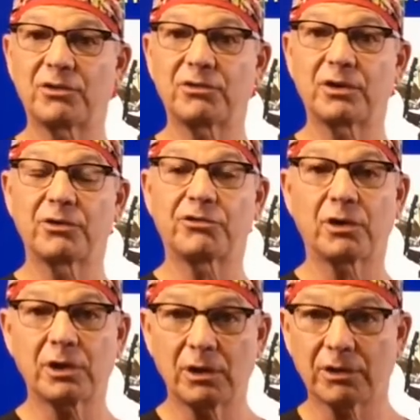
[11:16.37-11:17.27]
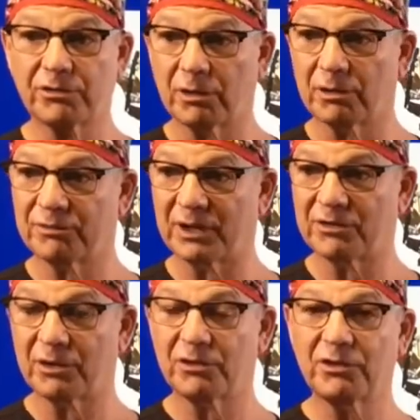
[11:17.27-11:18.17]
and implantable
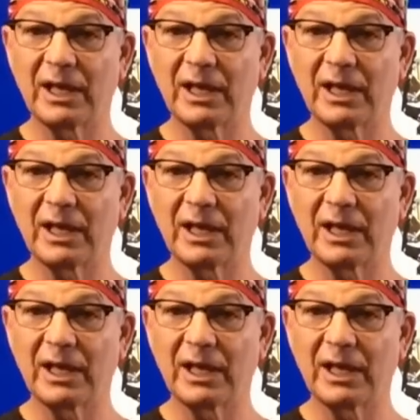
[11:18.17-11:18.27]
lengthening